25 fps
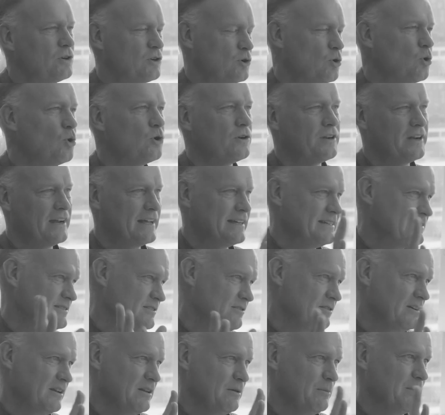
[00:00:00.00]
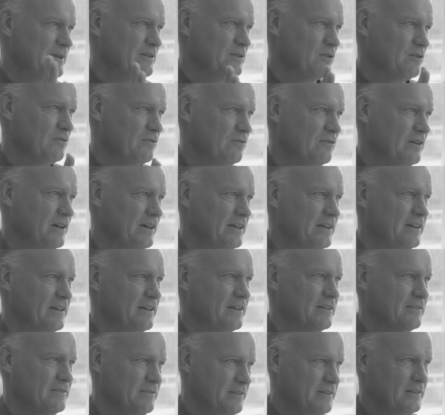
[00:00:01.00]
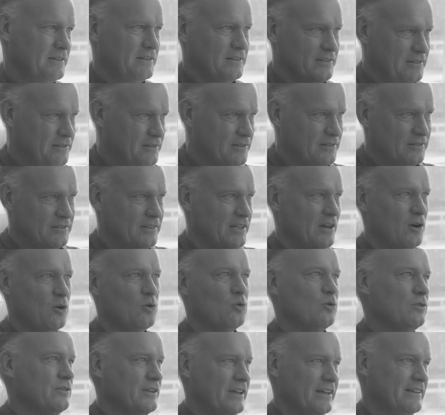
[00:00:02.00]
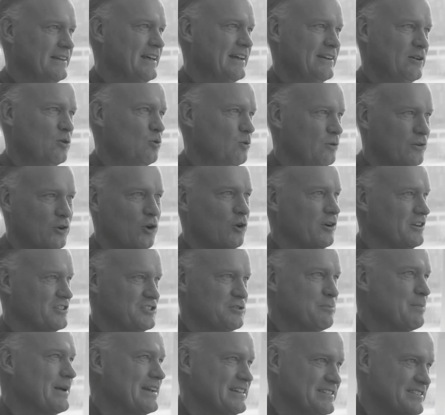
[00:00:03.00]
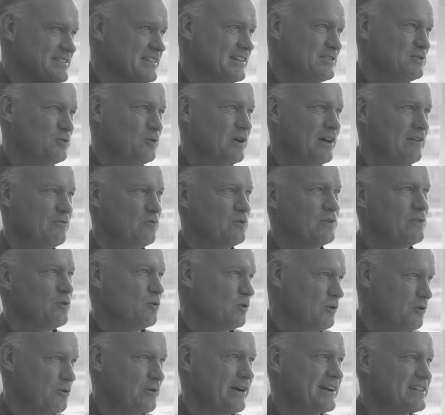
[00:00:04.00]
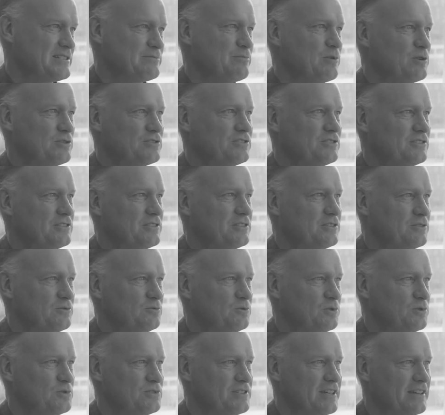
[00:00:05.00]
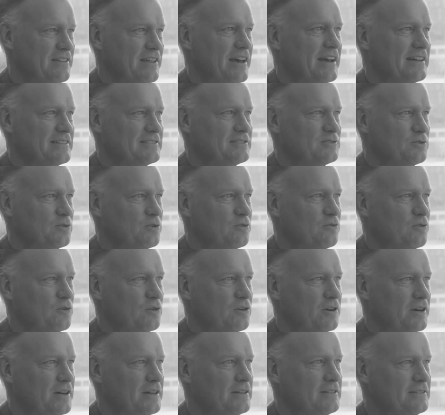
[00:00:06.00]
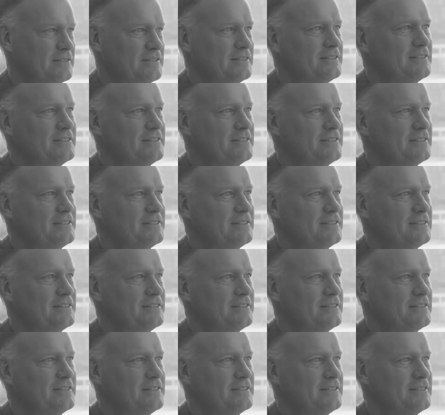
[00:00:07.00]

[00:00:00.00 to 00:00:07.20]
the coordinator a little bit of that whole knowledge base that you have with all your experts. Would you say that sort of, or?